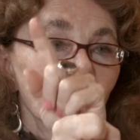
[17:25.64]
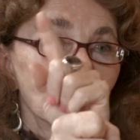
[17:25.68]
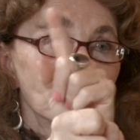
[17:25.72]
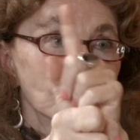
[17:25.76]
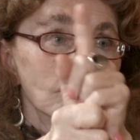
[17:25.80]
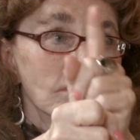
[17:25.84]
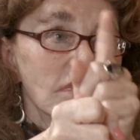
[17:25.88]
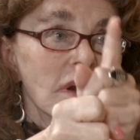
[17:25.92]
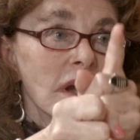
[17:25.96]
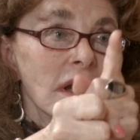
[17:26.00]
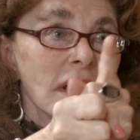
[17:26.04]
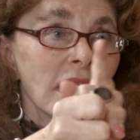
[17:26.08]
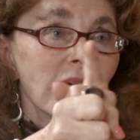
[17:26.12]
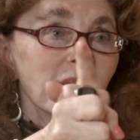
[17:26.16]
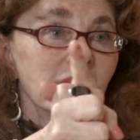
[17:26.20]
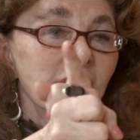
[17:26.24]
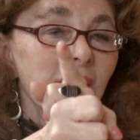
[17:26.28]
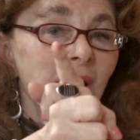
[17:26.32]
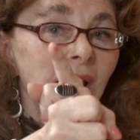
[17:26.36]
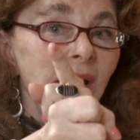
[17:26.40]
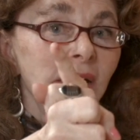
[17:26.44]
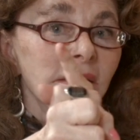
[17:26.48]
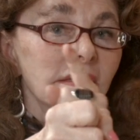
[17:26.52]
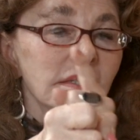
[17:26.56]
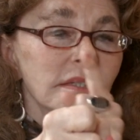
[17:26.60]
the rod
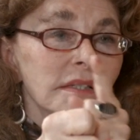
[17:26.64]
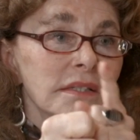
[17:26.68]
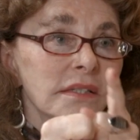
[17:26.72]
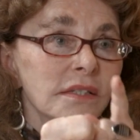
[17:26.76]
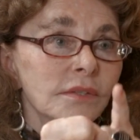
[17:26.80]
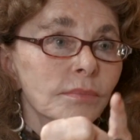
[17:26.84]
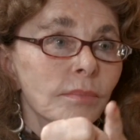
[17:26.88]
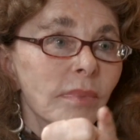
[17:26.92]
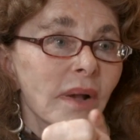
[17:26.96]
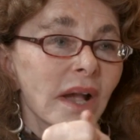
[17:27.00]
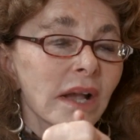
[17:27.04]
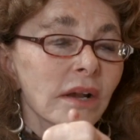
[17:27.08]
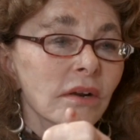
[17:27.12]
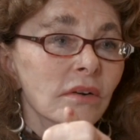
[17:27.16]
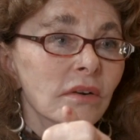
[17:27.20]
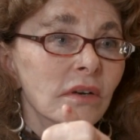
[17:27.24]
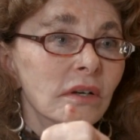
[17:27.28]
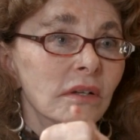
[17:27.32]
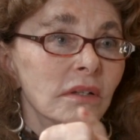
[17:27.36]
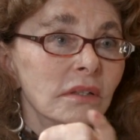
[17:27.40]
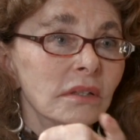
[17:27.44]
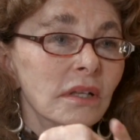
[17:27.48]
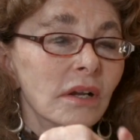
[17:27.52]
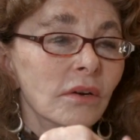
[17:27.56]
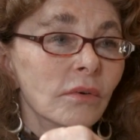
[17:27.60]
has a
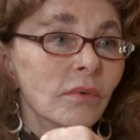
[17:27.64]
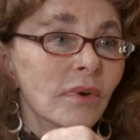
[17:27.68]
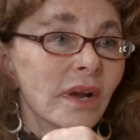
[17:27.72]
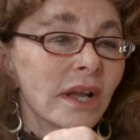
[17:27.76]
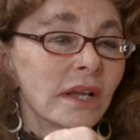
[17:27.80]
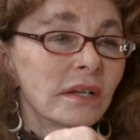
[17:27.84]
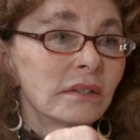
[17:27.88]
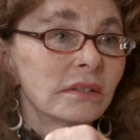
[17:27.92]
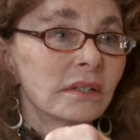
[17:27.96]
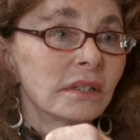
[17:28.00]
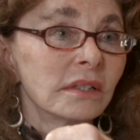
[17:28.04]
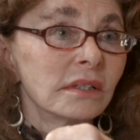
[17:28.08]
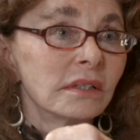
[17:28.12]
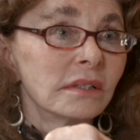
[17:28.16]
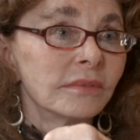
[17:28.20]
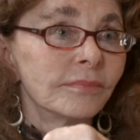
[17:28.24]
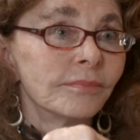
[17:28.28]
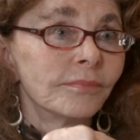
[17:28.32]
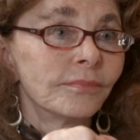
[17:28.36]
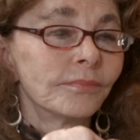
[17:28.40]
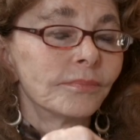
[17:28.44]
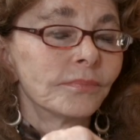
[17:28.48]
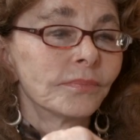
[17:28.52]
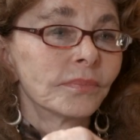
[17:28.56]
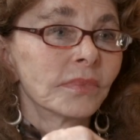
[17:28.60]
spiral around it.
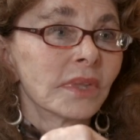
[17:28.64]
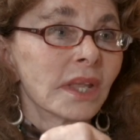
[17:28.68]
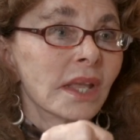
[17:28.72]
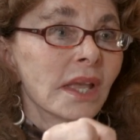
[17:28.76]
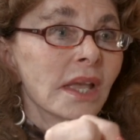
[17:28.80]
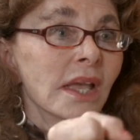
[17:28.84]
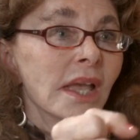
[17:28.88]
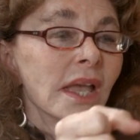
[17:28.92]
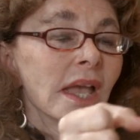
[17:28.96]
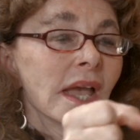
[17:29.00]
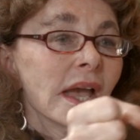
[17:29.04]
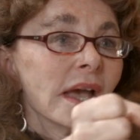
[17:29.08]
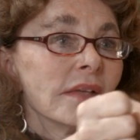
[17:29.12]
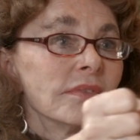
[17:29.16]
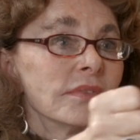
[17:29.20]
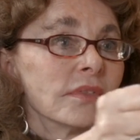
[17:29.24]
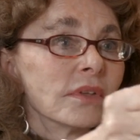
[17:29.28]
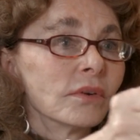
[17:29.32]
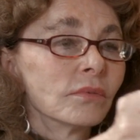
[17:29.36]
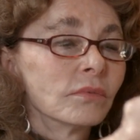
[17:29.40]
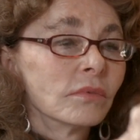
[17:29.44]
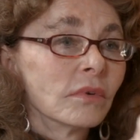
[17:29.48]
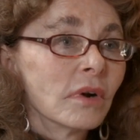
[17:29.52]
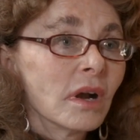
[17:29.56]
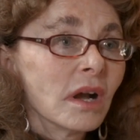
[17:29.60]
And
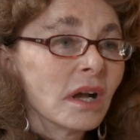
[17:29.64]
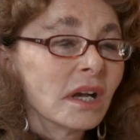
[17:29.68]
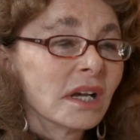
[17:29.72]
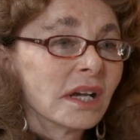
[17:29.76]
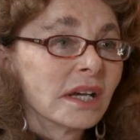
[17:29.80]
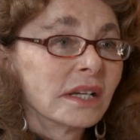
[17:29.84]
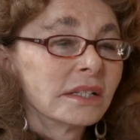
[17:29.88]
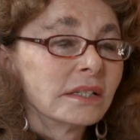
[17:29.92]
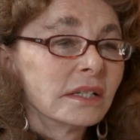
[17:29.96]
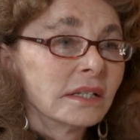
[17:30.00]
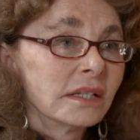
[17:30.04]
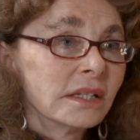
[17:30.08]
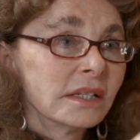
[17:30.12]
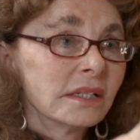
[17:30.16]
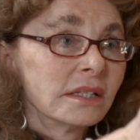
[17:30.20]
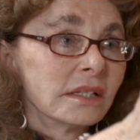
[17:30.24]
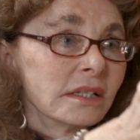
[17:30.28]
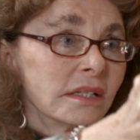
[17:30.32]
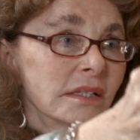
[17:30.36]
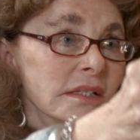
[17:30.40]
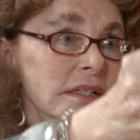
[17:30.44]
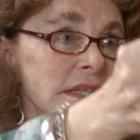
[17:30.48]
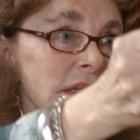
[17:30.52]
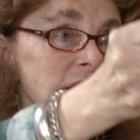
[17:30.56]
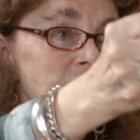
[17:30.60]
the rod
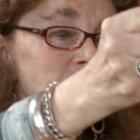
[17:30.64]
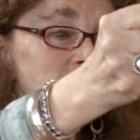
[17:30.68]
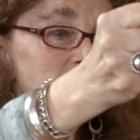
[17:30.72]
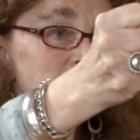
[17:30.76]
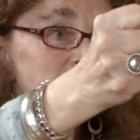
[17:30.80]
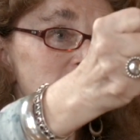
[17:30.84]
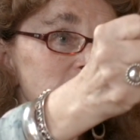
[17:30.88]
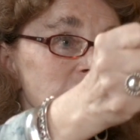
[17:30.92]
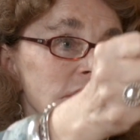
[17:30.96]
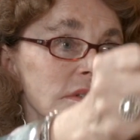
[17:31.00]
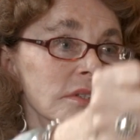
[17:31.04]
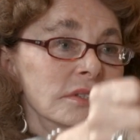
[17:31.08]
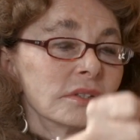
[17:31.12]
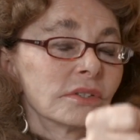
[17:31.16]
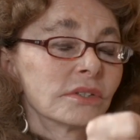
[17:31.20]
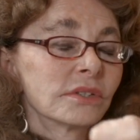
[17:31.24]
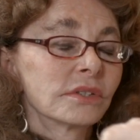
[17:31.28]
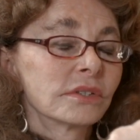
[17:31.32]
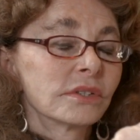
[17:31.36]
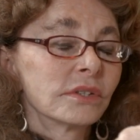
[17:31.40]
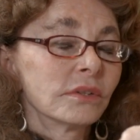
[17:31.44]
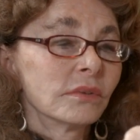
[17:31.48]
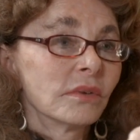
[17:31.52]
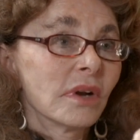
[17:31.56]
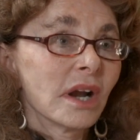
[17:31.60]
is
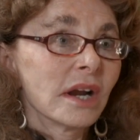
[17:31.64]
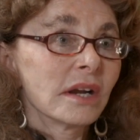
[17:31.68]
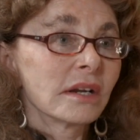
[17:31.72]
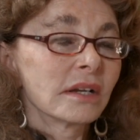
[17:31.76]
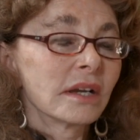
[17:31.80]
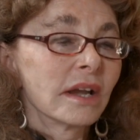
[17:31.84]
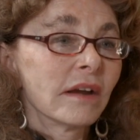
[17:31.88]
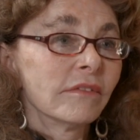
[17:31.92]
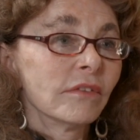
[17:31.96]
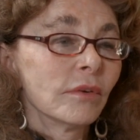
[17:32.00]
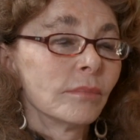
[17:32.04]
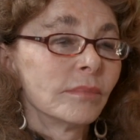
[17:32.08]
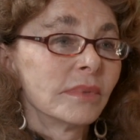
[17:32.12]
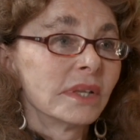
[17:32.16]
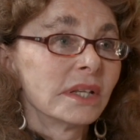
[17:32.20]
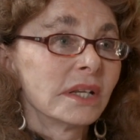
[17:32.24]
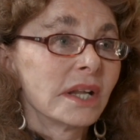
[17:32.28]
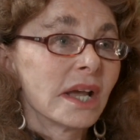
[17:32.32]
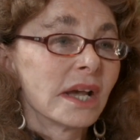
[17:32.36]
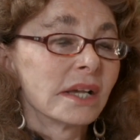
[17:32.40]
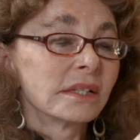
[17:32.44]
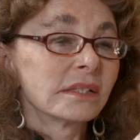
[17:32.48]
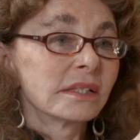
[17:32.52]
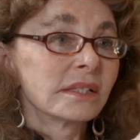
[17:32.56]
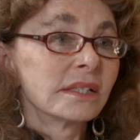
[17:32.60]
introduced to our government
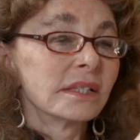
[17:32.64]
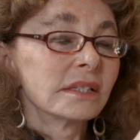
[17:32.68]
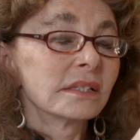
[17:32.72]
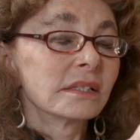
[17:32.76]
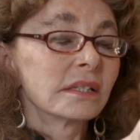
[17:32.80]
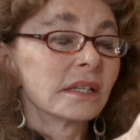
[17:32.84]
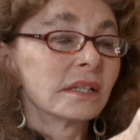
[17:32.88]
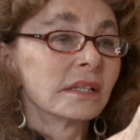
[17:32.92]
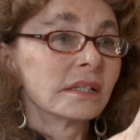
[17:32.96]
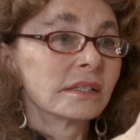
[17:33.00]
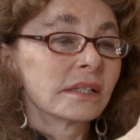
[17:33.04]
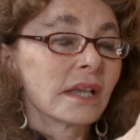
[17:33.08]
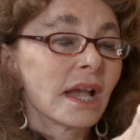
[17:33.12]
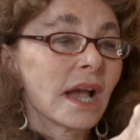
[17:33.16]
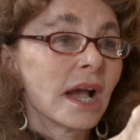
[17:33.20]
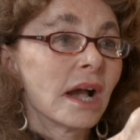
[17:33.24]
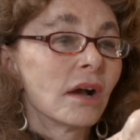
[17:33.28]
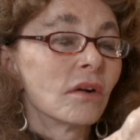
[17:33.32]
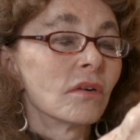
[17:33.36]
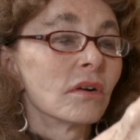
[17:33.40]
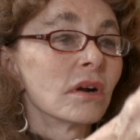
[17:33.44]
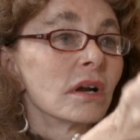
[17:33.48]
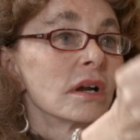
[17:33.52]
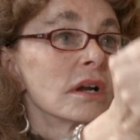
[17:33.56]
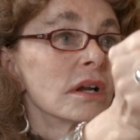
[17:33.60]
as this is
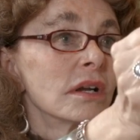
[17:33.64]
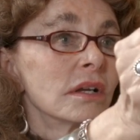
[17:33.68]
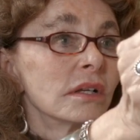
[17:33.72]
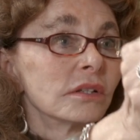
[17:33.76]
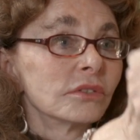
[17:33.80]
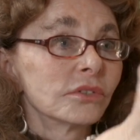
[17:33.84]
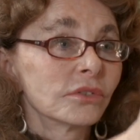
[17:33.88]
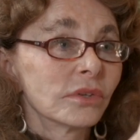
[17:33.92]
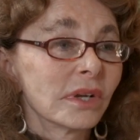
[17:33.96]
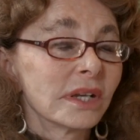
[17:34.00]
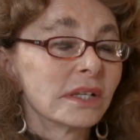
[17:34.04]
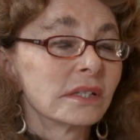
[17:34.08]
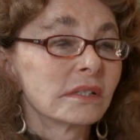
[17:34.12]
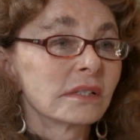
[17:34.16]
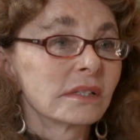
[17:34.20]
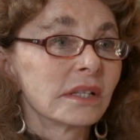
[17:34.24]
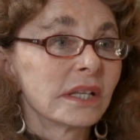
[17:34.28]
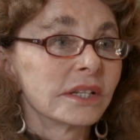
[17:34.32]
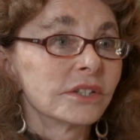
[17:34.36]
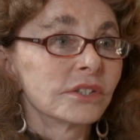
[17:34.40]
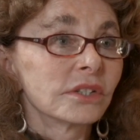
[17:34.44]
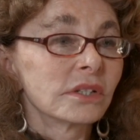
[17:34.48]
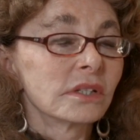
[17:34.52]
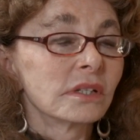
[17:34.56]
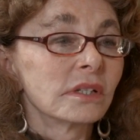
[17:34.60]
our
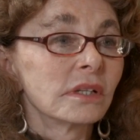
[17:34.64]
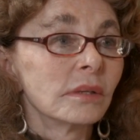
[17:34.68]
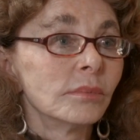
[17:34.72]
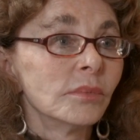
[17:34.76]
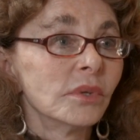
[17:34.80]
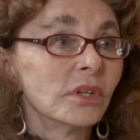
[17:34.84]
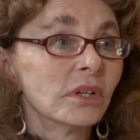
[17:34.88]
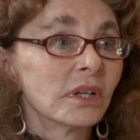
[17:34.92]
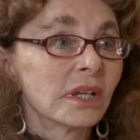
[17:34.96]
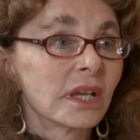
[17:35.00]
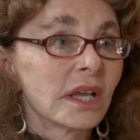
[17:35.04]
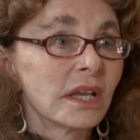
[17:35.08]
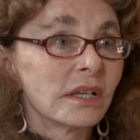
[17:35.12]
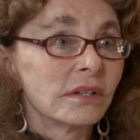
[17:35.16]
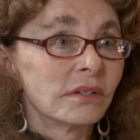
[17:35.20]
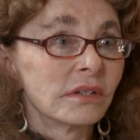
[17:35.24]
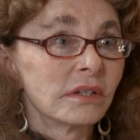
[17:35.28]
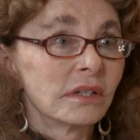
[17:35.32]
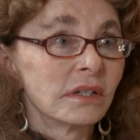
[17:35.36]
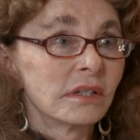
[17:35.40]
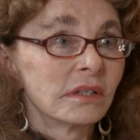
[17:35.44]
translation communicator.